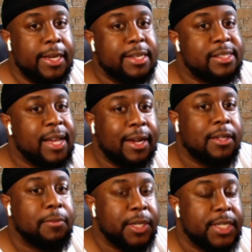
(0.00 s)
It's not going
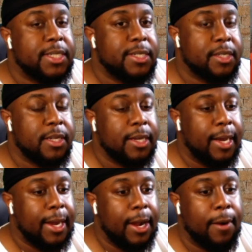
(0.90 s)
to be as
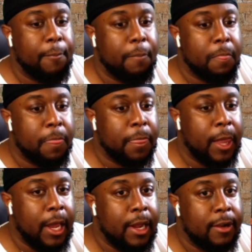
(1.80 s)
easy
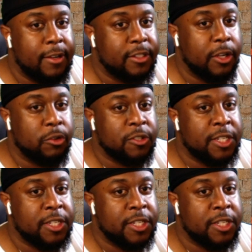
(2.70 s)
because those